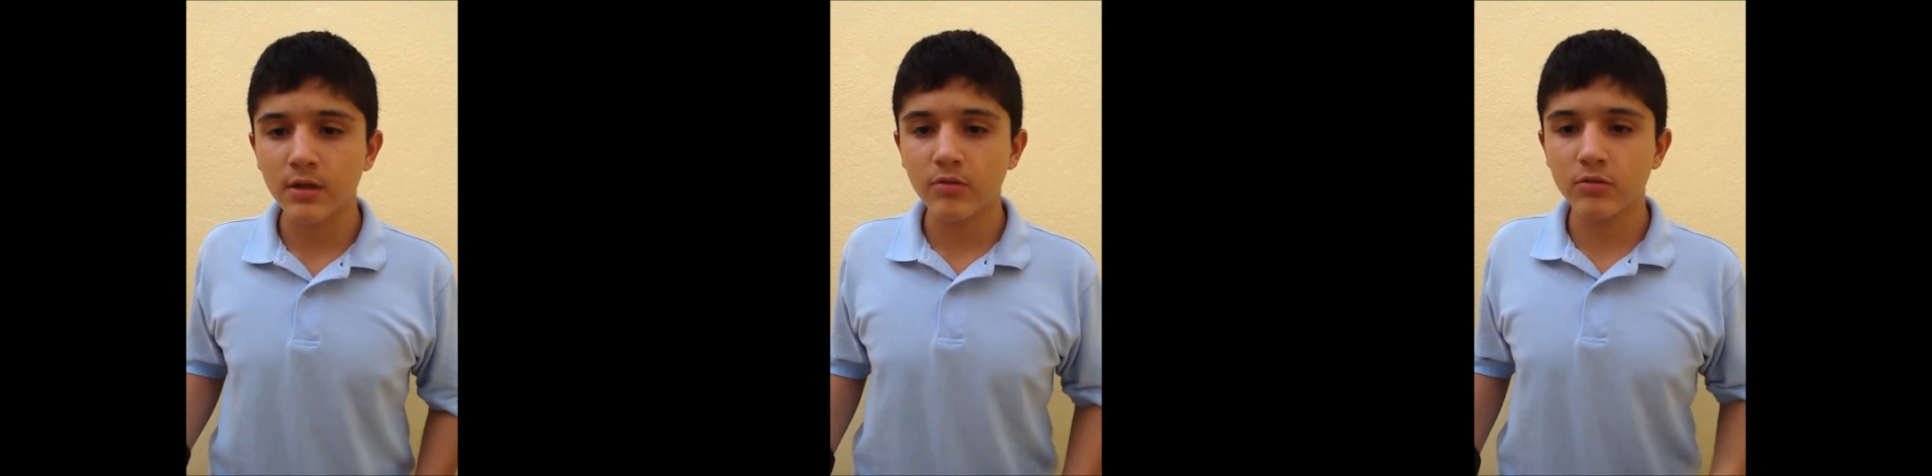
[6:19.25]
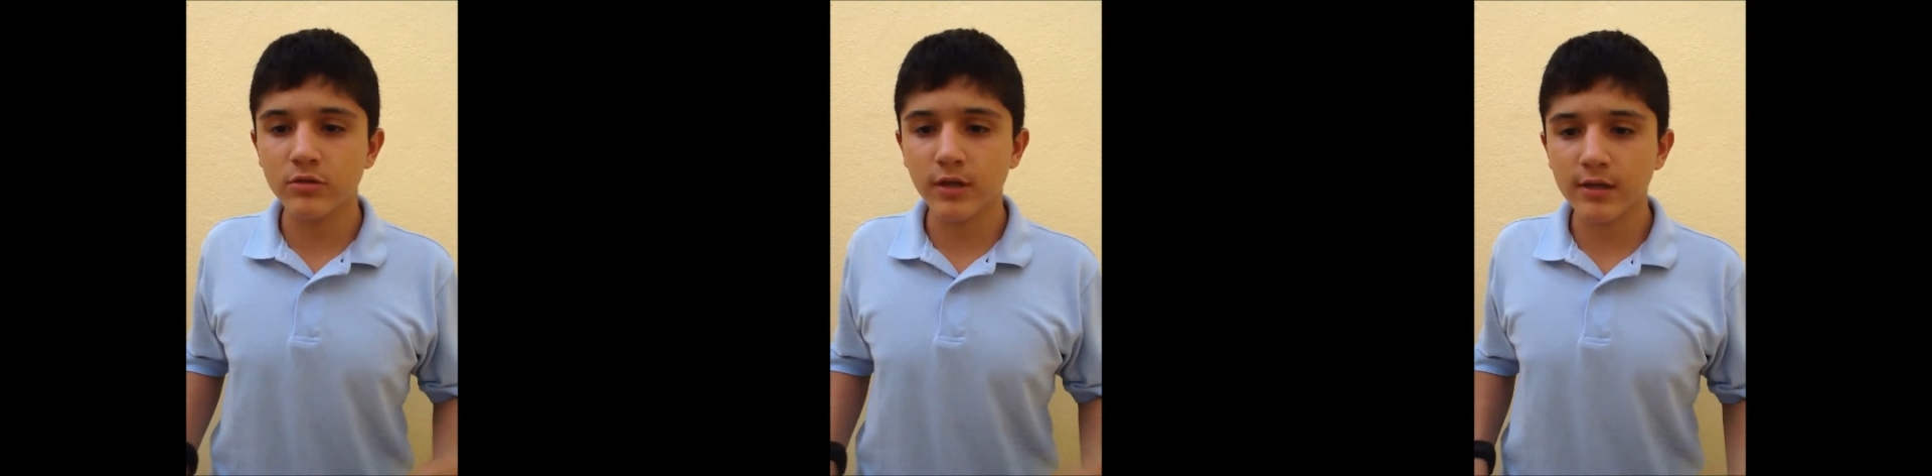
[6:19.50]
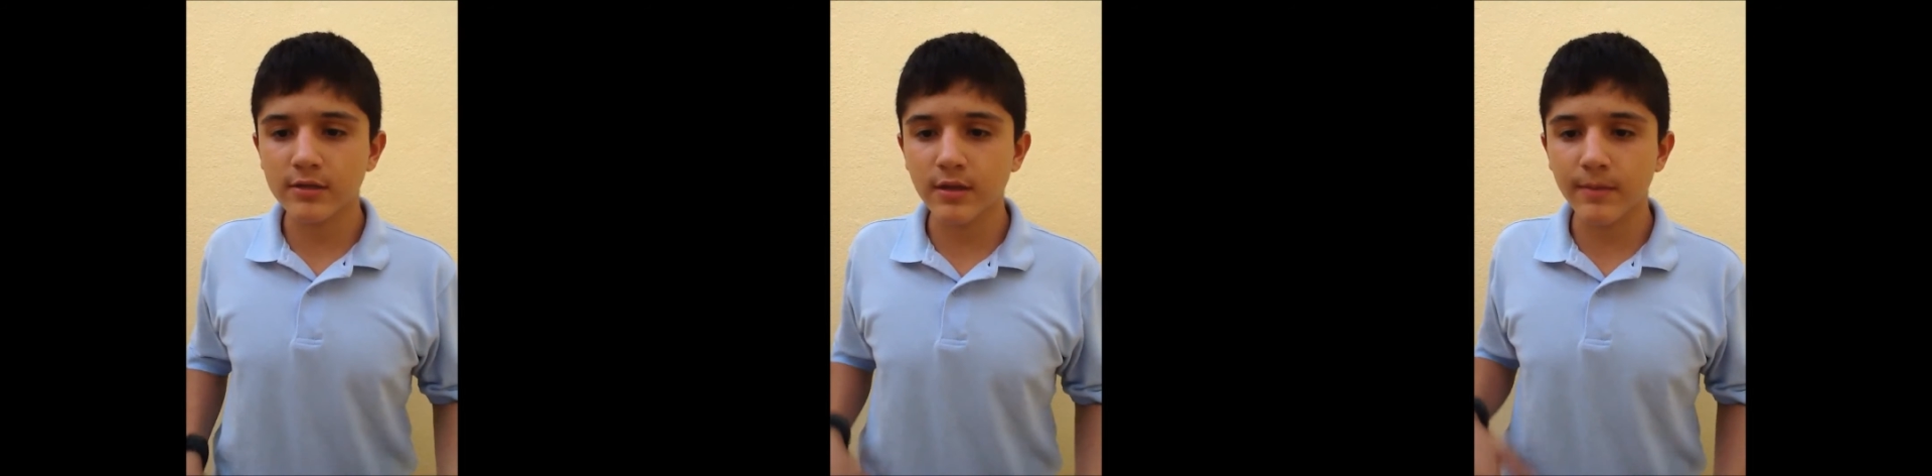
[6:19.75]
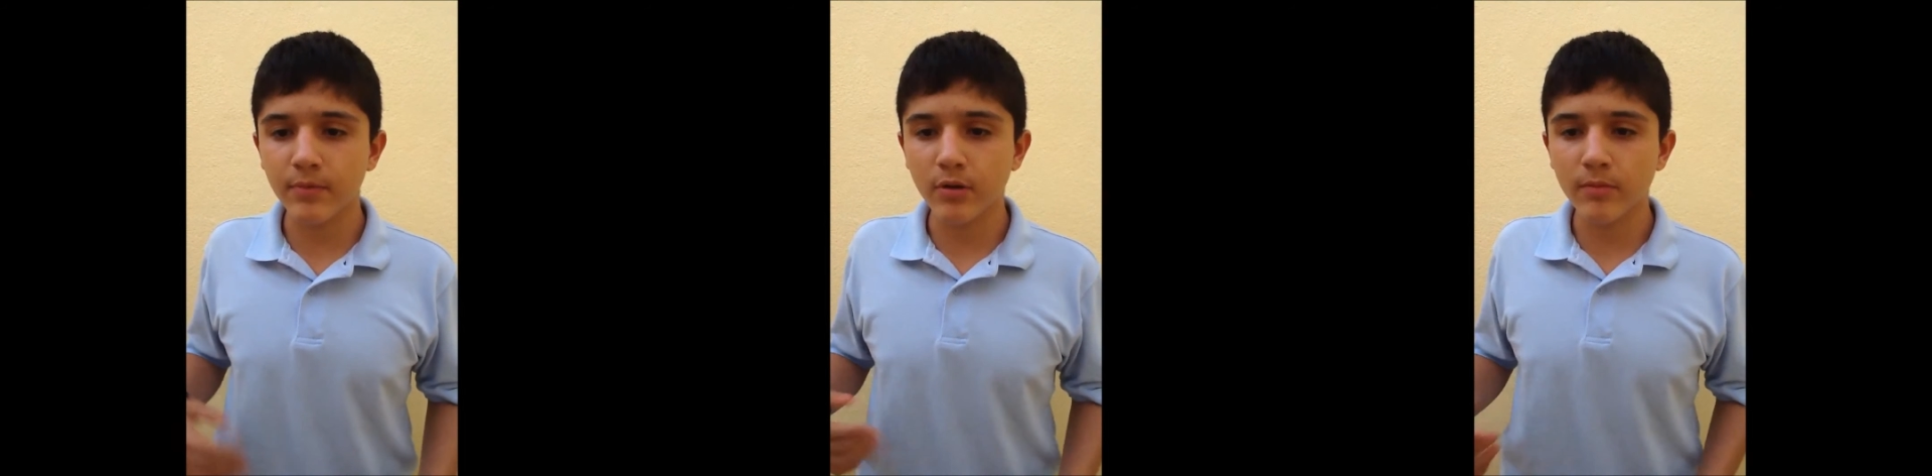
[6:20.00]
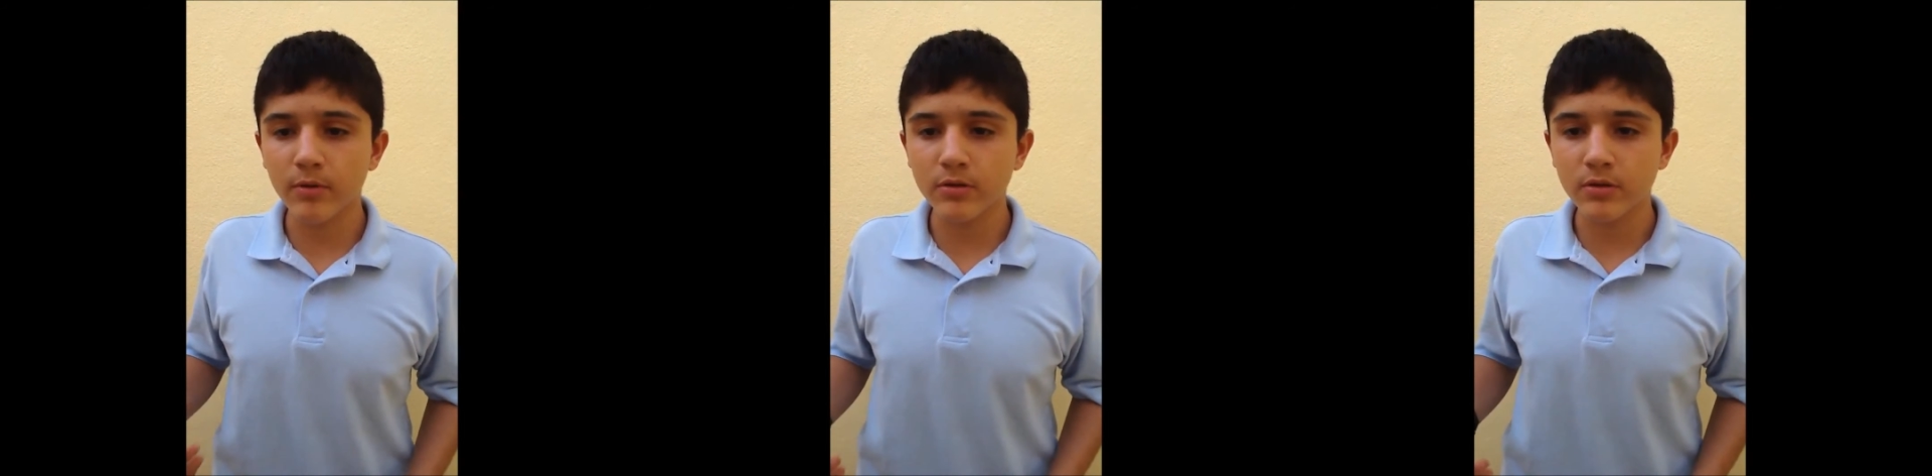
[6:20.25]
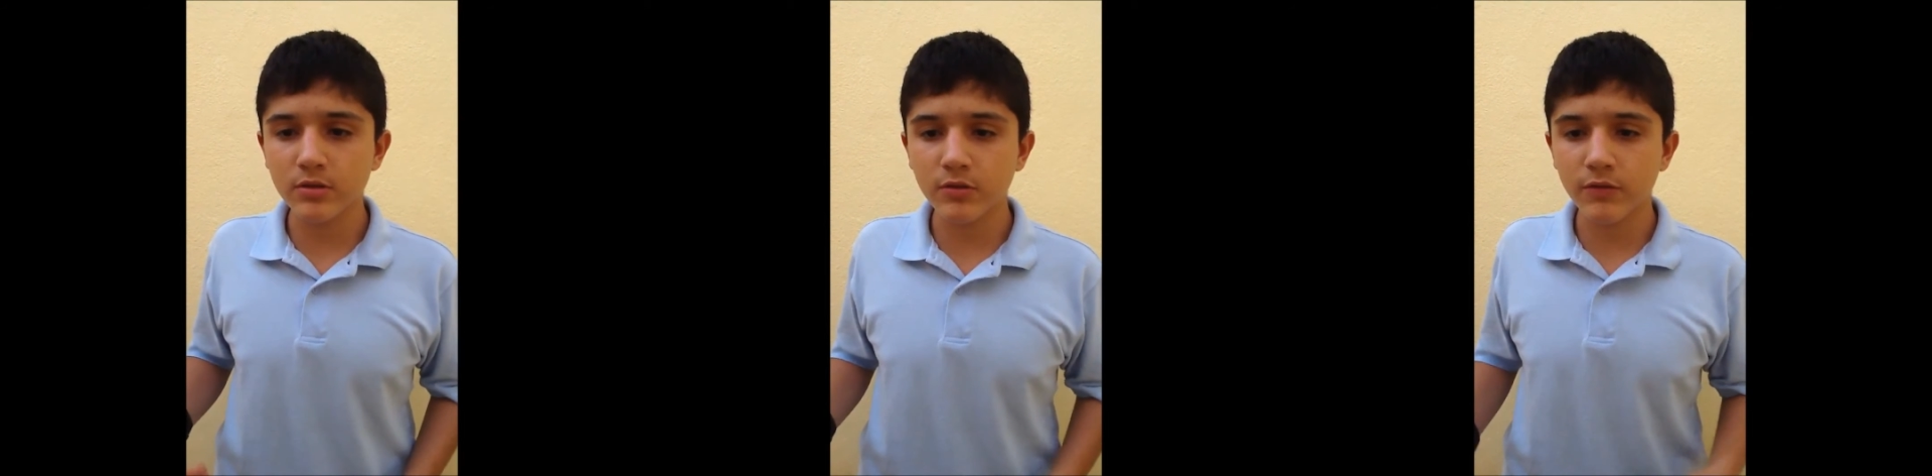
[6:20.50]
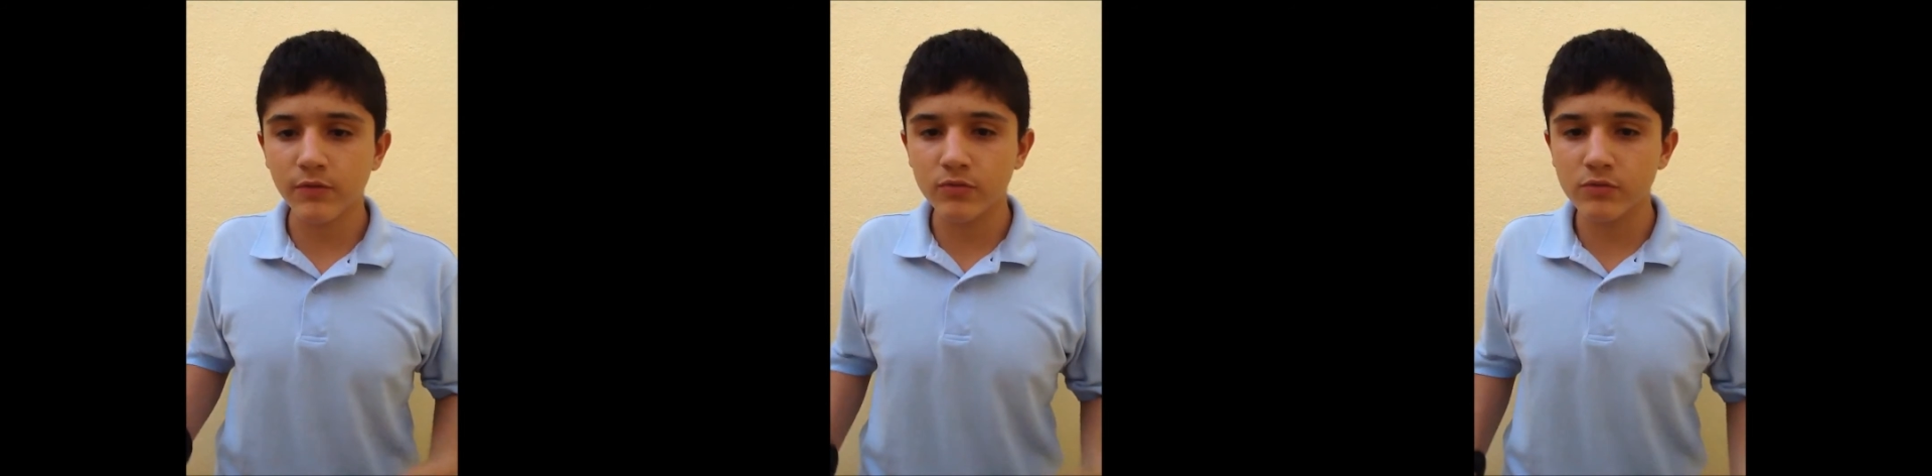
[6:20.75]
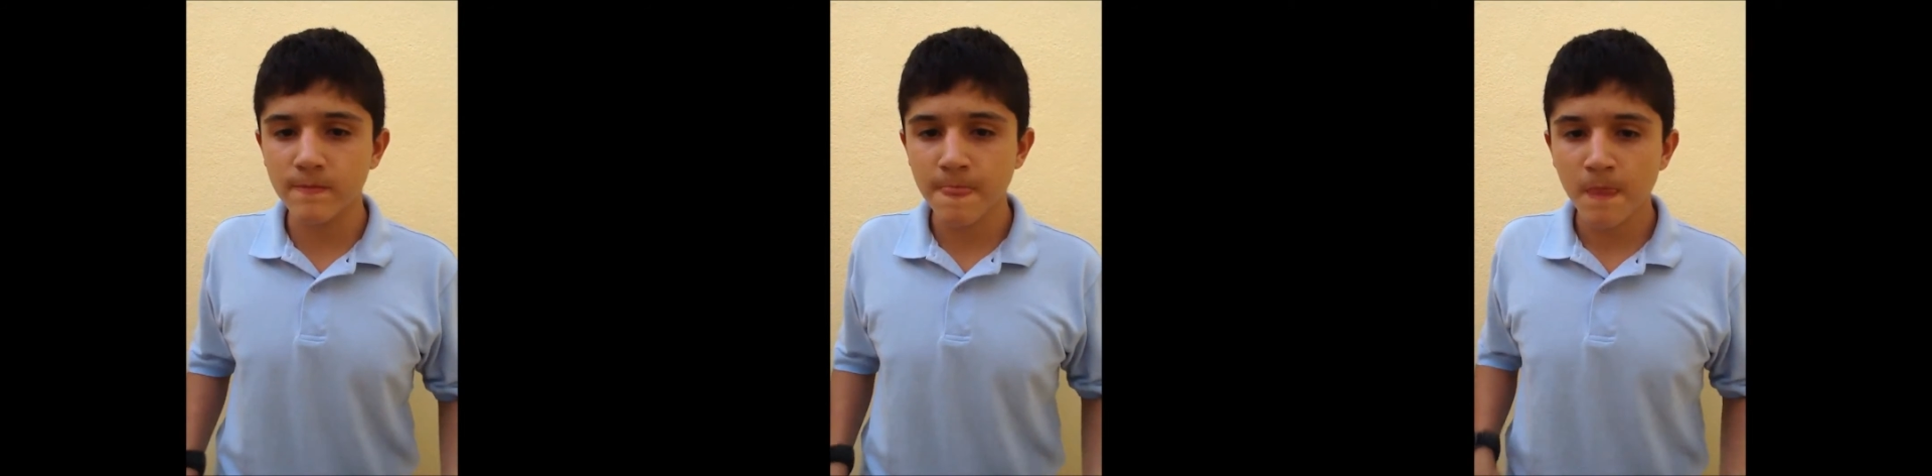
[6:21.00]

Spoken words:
to change the properties of food